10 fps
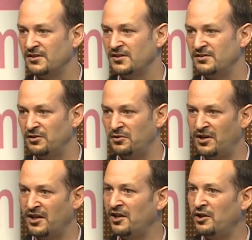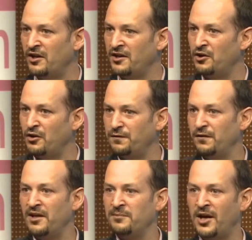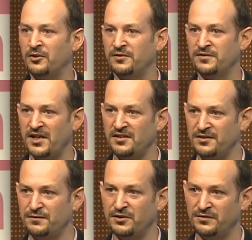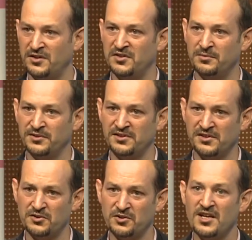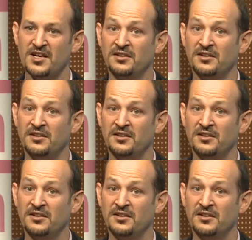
So an awful amount of data for a very simple decision.